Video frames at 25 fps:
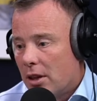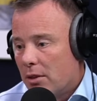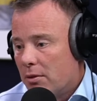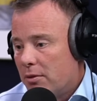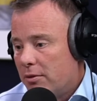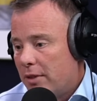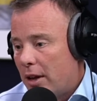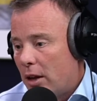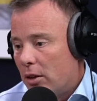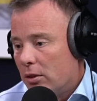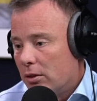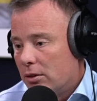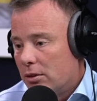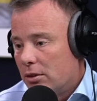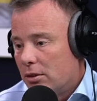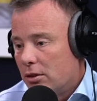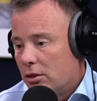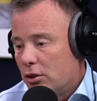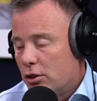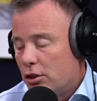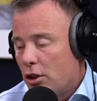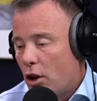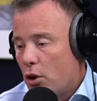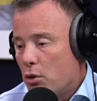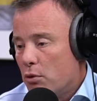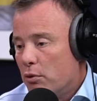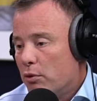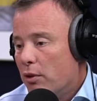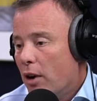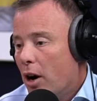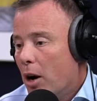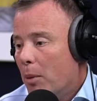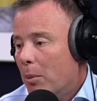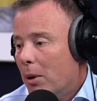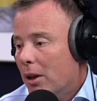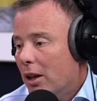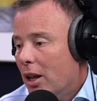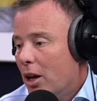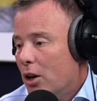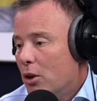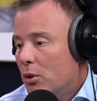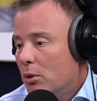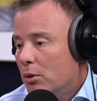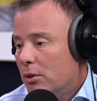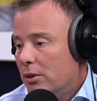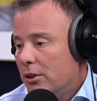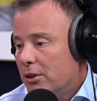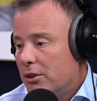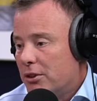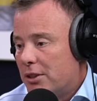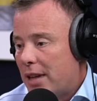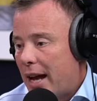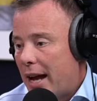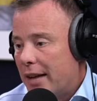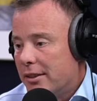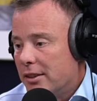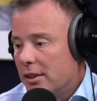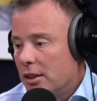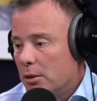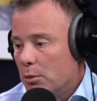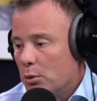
felt so far below the standard